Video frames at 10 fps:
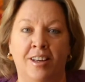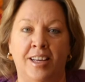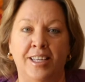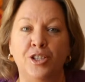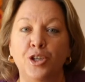
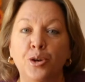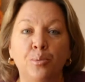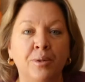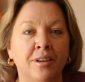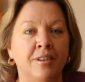is
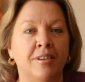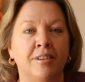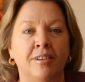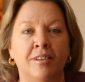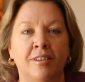human
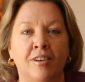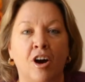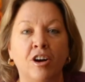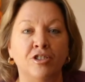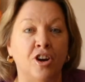
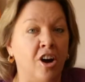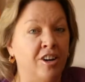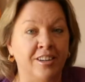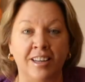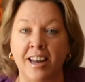
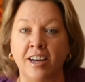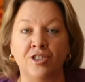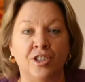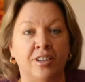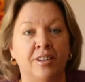heart-to-heart
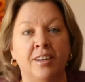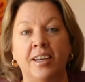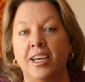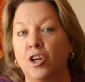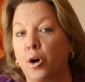connection
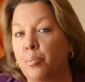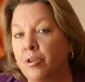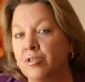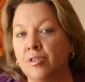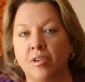in our
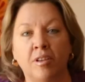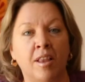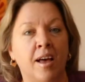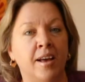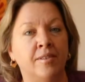personal
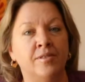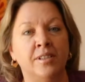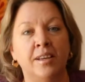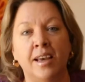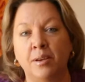
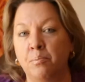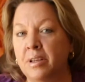lives, in